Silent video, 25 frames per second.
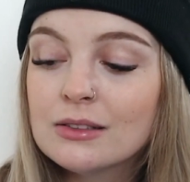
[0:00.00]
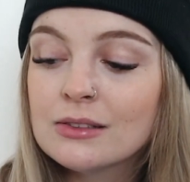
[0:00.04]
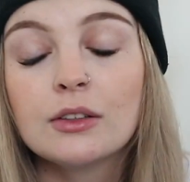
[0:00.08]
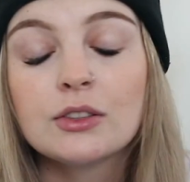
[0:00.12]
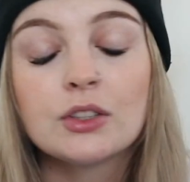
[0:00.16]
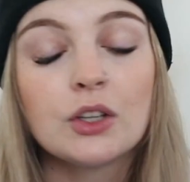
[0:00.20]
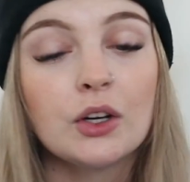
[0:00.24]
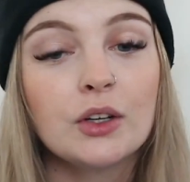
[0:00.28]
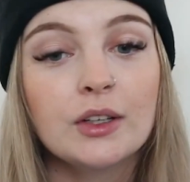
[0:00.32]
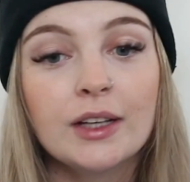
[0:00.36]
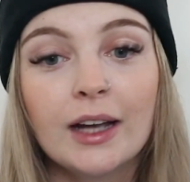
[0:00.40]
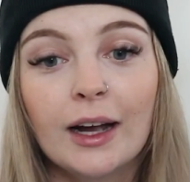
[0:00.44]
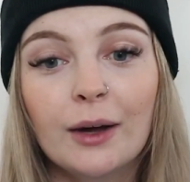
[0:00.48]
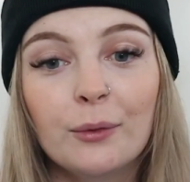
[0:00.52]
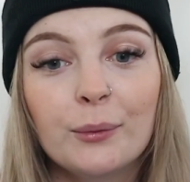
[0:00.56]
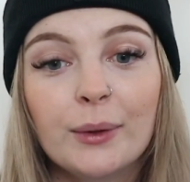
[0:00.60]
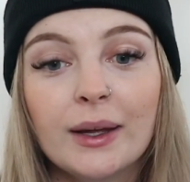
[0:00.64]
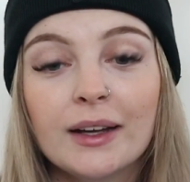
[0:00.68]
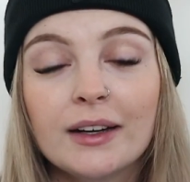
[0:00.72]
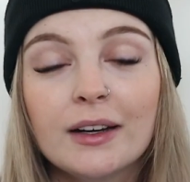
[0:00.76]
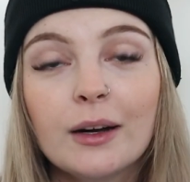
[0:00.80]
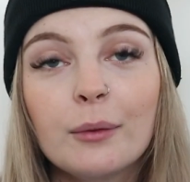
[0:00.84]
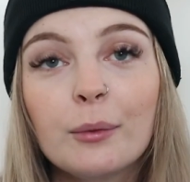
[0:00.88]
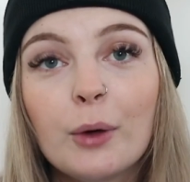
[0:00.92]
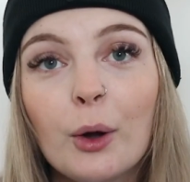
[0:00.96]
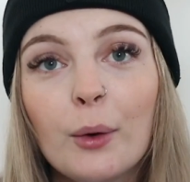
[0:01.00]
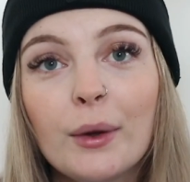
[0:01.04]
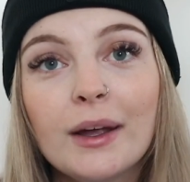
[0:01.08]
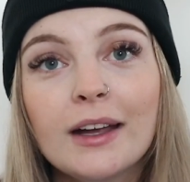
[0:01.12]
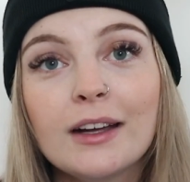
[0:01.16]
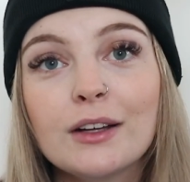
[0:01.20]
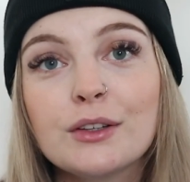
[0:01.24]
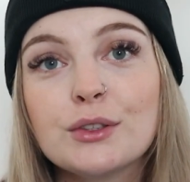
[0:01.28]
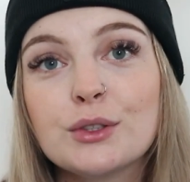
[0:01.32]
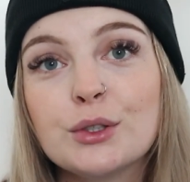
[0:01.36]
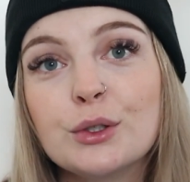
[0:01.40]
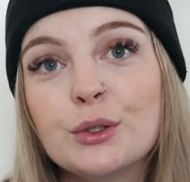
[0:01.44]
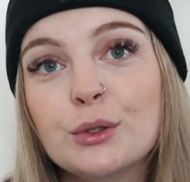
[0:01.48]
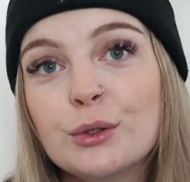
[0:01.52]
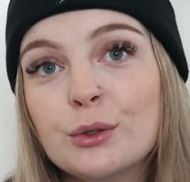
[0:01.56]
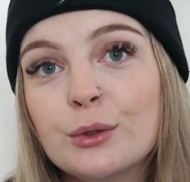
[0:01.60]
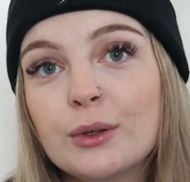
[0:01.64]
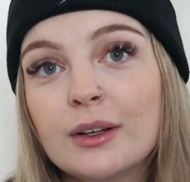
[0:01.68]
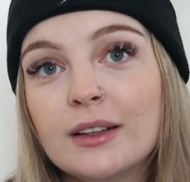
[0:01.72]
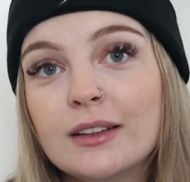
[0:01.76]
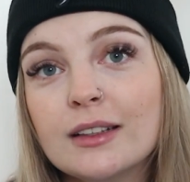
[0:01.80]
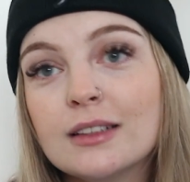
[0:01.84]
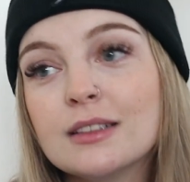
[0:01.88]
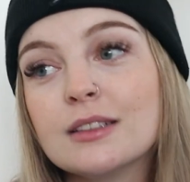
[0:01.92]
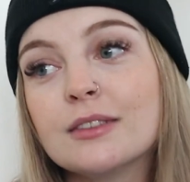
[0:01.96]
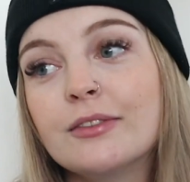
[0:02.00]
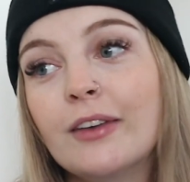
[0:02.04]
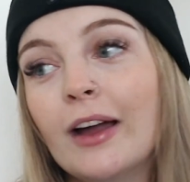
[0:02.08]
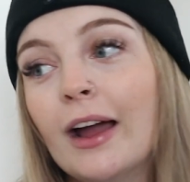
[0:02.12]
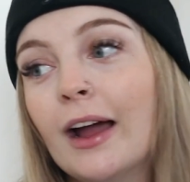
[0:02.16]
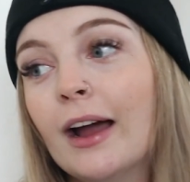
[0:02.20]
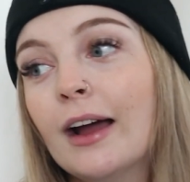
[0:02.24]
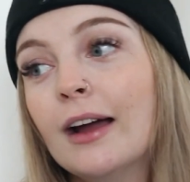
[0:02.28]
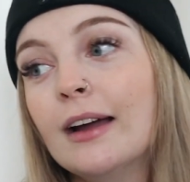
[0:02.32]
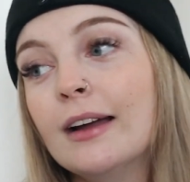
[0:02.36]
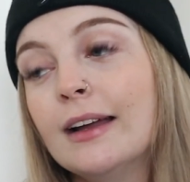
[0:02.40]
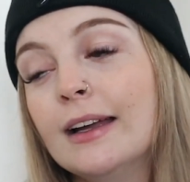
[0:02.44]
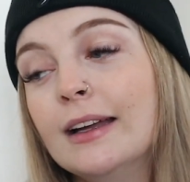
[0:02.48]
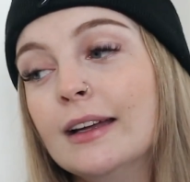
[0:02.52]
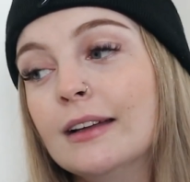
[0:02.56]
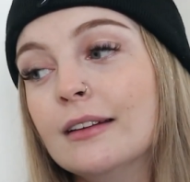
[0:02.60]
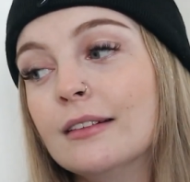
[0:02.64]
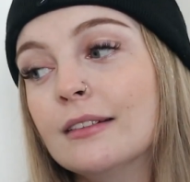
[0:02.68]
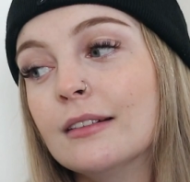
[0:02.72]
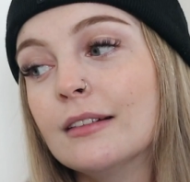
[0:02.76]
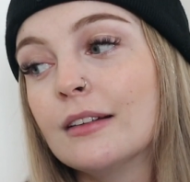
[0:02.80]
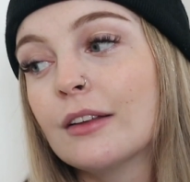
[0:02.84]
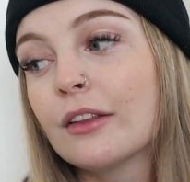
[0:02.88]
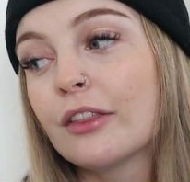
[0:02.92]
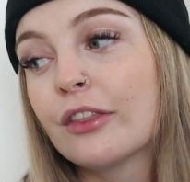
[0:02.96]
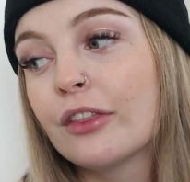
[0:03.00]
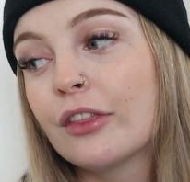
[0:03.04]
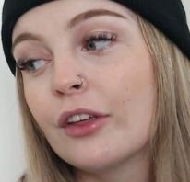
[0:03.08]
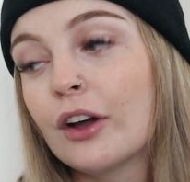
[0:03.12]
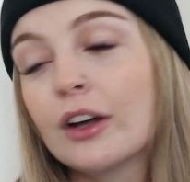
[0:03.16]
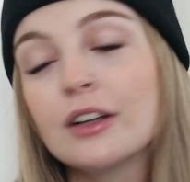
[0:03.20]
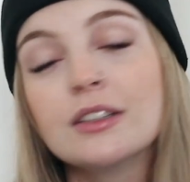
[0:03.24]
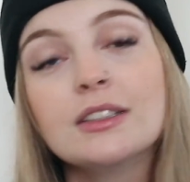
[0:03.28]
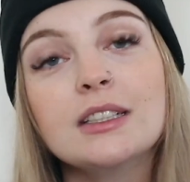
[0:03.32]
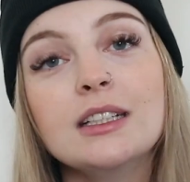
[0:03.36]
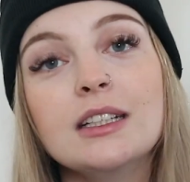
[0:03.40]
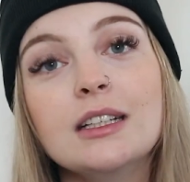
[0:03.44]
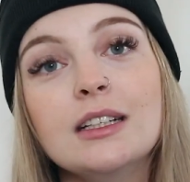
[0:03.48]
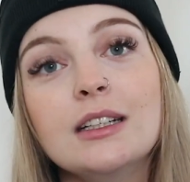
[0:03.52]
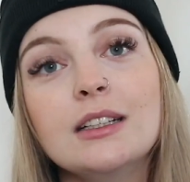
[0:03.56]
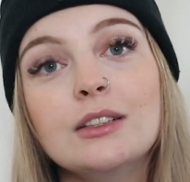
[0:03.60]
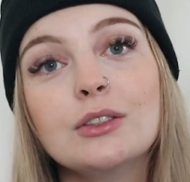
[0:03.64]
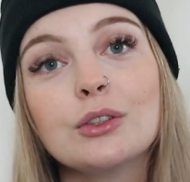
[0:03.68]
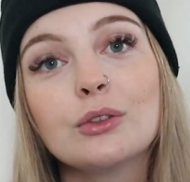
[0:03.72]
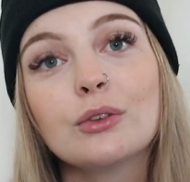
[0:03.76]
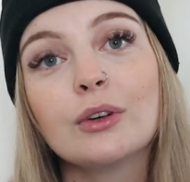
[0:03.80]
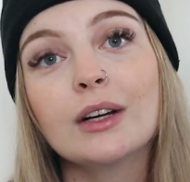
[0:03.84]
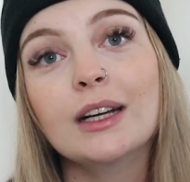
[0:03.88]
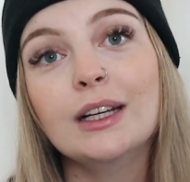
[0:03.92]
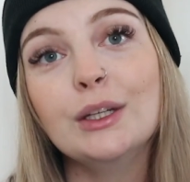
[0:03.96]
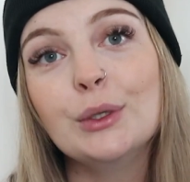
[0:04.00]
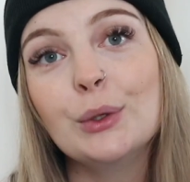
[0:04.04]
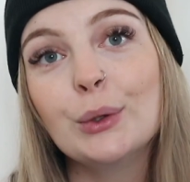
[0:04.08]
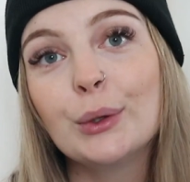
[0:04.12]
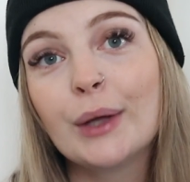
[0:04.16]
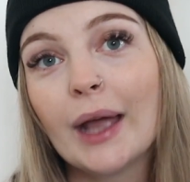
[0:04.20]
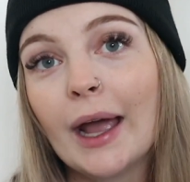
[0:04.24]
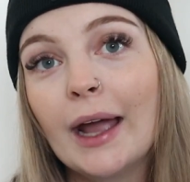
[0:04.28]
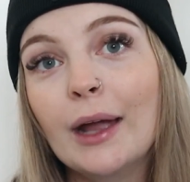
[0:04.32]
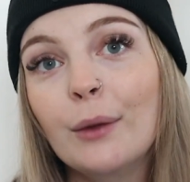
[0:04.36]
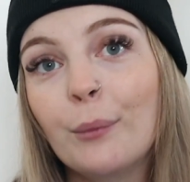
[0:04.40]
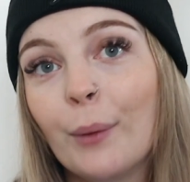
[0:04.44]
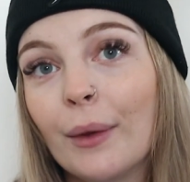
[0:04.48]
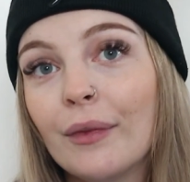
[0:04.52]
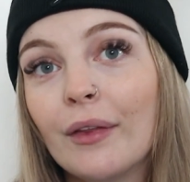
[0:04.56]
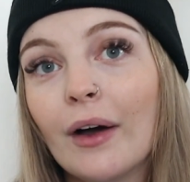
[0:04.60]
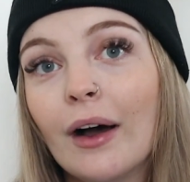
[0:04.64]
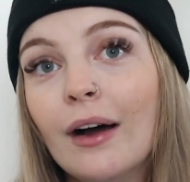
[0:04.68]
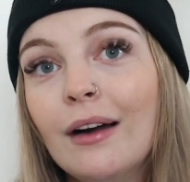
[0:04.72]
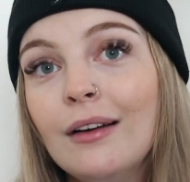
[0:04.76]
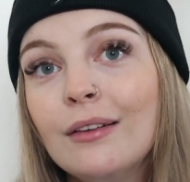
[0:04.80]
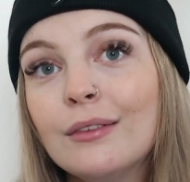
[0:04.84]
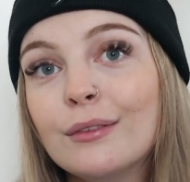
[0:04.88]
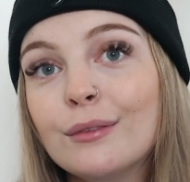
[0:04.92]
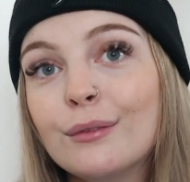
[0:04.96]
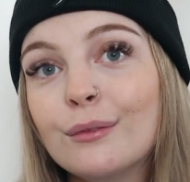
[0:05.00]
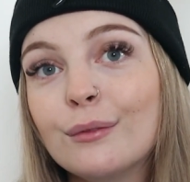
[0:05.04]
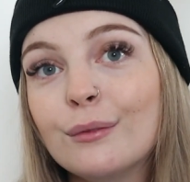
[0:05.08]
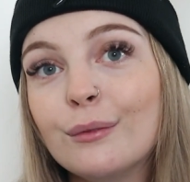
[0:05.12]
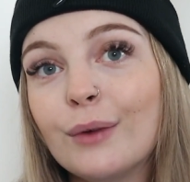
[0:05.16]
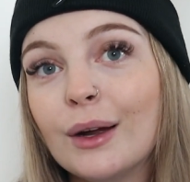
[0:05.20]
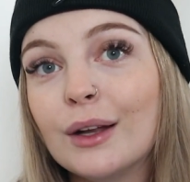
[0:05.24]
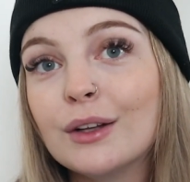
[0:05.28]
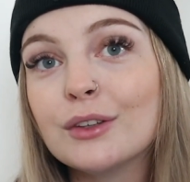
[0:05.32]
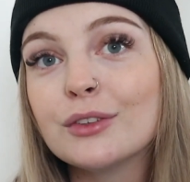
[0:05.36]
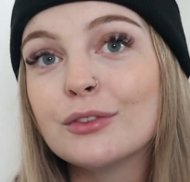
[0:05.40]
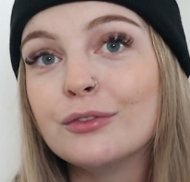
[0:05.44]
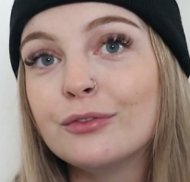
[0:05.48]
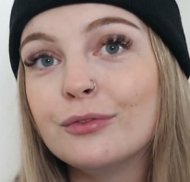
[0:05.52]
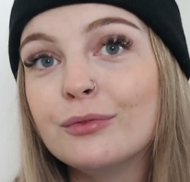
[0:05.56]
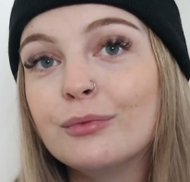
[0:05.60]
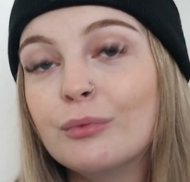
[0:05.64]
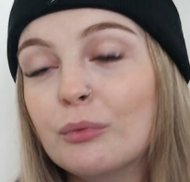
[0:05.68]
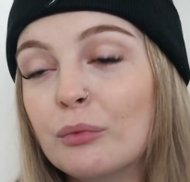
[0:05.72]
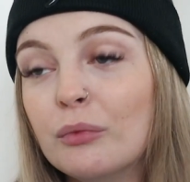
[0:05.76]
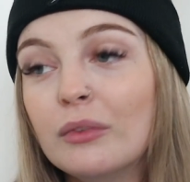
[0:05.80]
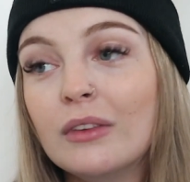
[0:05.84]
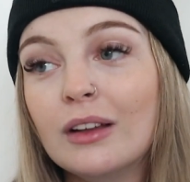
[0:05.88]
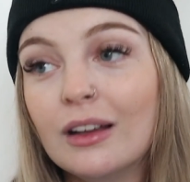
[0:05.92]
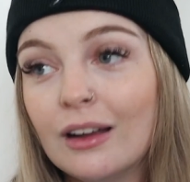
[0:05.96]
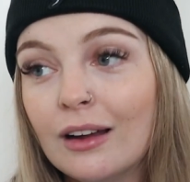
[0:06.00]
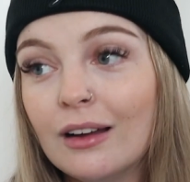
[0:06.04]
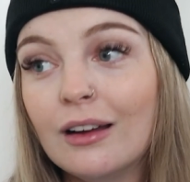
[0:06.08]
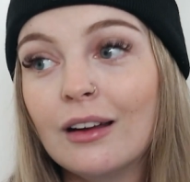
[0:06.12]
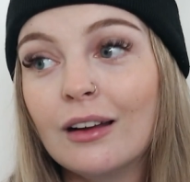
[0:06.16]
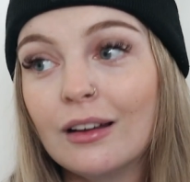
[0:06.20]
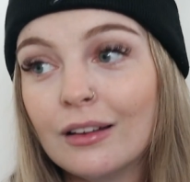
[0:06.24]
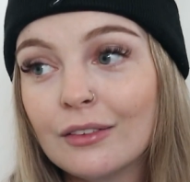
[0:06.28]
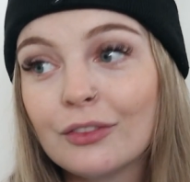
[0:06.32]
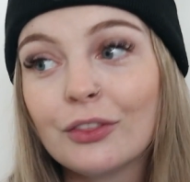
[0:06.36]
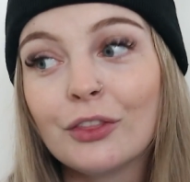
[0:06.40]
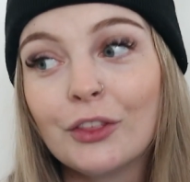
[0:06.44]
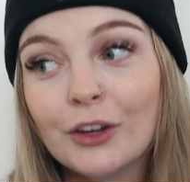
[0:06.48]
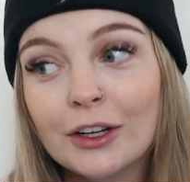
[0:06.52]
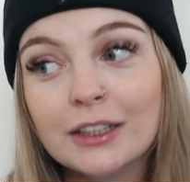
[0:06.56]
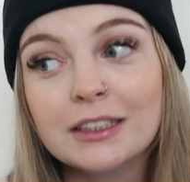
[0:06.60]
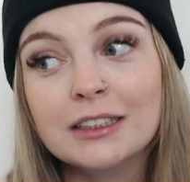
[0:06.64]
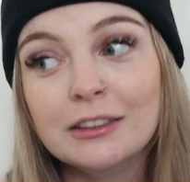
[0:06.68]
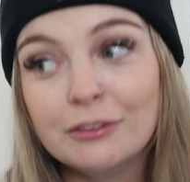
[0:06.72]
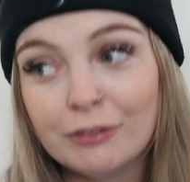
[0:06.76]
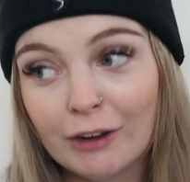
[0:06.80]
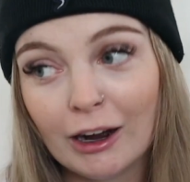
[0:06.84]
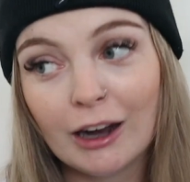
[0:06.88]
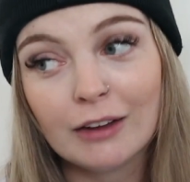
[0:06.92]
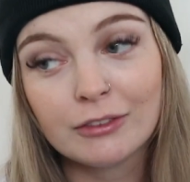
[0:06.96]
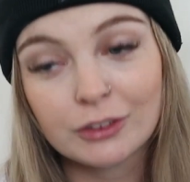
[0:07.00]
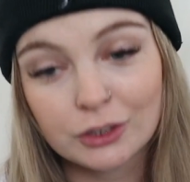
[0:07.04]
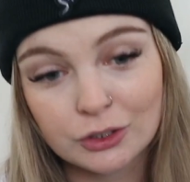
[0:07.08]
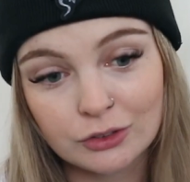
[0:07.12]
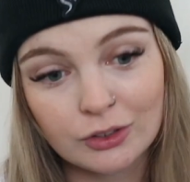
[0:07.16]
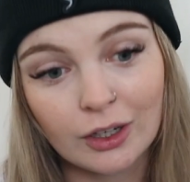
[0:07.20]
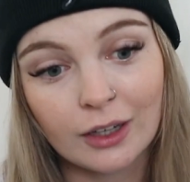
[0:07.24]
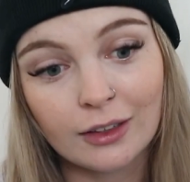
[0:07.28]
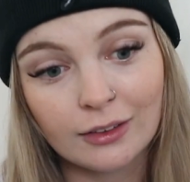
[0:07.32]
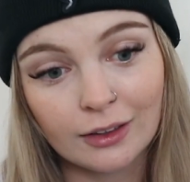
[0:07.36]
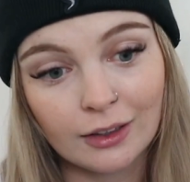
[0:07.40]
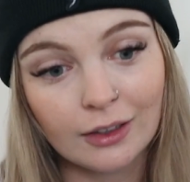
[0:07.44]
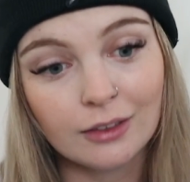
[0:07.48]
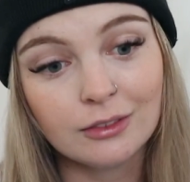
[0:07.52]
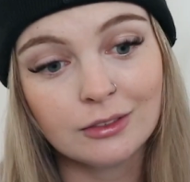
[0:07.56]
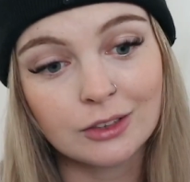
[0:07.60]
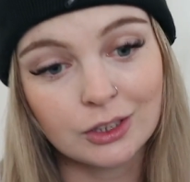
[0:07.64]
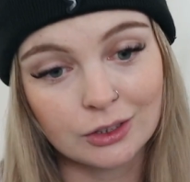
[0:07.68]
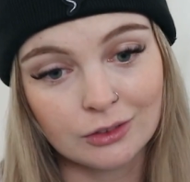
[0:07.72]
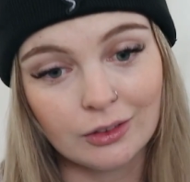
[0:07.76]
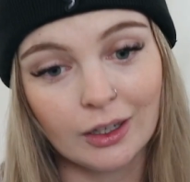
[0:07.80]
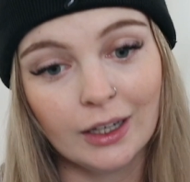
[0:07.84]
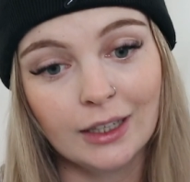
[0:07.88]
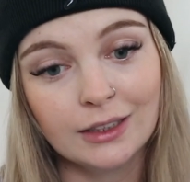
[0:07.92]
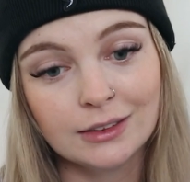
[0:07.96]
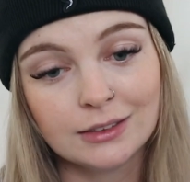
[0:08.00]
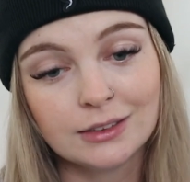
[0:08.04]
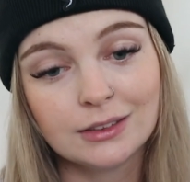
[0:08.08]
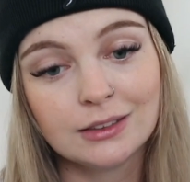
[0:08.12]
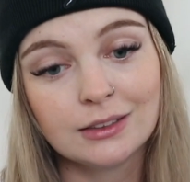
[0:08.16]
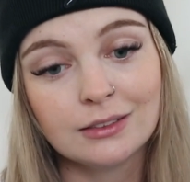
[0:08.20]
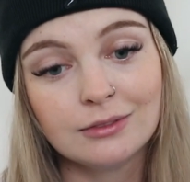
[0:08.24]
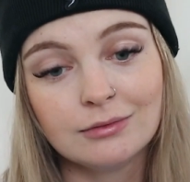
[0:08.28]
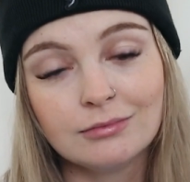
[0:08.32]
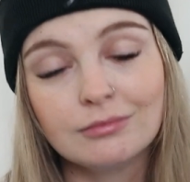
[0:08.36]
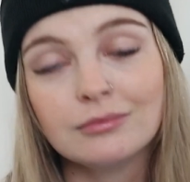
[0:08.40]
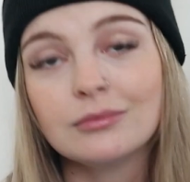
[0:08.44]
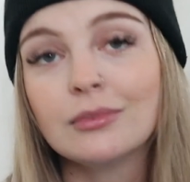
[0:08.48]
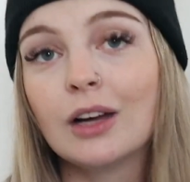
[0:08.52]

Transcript: So yeah, we ended up going to this fair in 30 degree UK weather, which 35 Australian degrees,